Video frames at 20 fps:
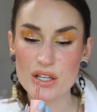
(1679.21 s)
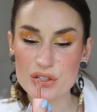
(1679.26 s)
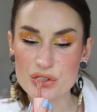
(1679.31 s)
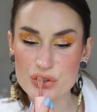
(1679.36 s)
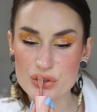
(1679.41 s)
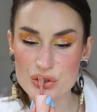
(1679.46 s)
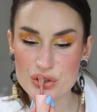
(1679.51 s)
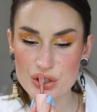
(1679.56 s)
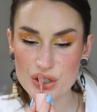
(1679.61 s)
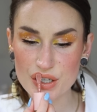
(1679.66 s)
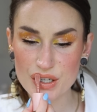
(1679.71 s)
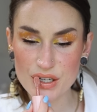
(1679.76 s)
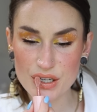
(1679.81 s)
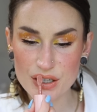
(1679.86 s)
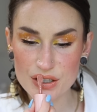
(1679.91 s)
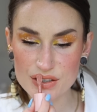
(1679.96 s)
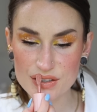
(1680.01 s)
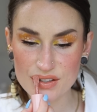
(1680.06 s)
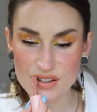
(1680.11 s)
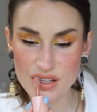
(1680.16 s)
It's
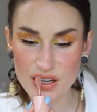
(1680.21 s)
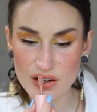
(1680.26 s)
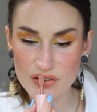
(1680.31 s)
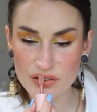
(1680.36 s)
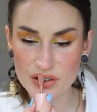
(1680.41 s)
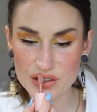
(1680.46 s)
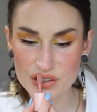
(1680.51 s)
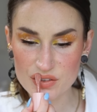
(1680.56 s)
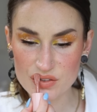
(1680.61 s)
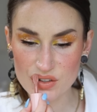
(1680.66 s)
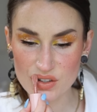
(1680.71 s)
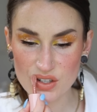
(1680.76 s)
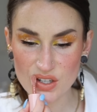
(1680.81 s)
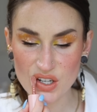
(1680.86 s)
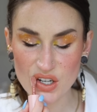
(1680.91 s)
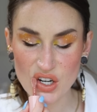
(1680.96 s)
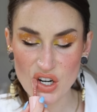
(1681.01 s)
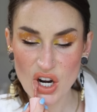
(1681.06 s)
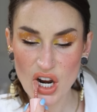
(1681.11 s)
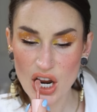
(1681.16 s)
just that much
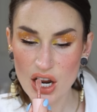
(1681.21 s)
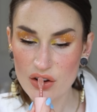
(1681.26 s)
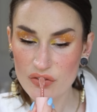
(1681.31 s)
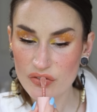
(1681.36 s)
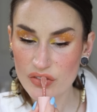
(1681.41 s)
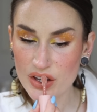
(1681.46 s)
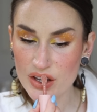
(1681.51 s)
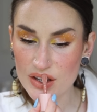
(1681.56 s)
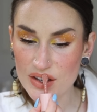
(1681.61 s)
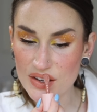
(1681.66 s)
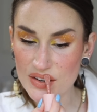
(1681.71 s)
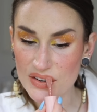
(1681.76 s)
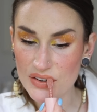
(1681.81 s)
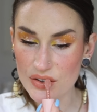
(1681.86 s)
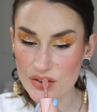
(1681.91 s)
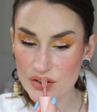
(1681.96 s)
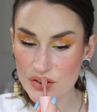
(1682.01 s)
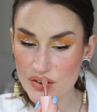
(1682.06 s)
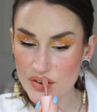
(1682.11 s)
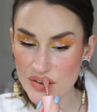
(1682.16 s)
more pinky
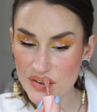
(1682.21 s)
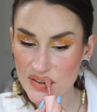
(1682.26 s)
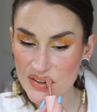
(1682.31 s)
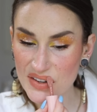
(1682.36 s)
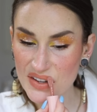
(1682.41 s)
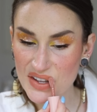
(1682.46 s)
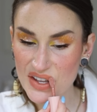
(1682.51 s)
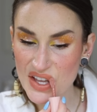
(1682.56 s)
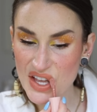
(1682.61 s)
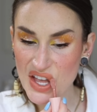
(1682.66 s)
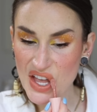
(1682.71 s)
neutral